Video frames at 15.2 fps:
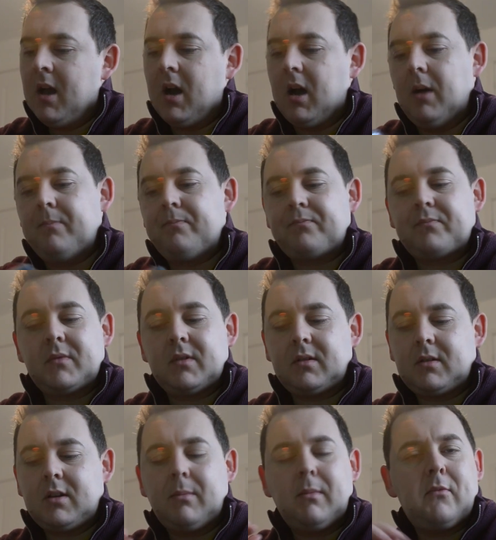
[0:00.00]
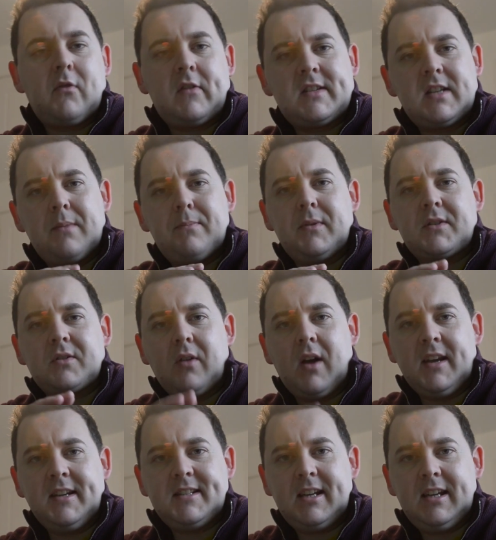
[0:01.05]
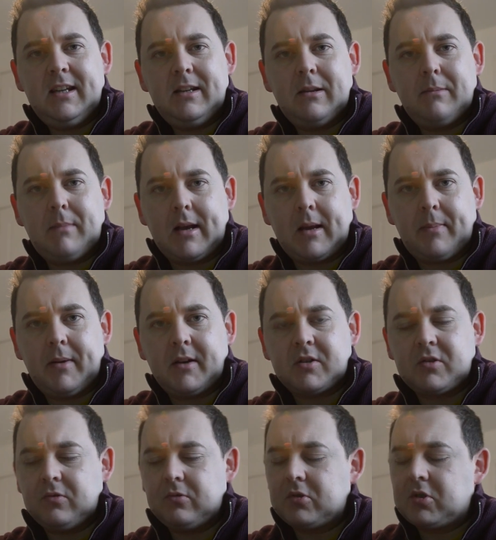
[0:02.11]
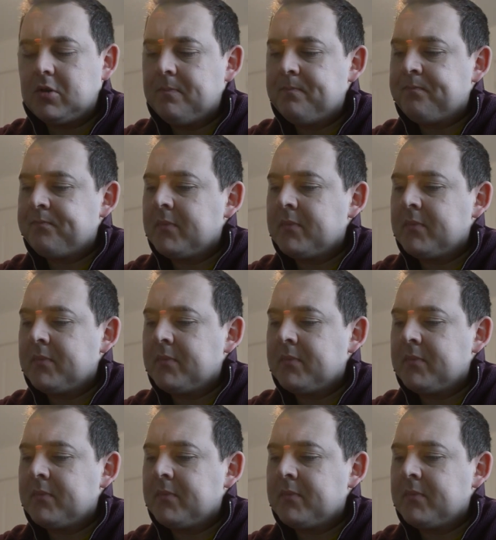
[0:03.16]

Can't remember if I said, but it's got 18 megapixels.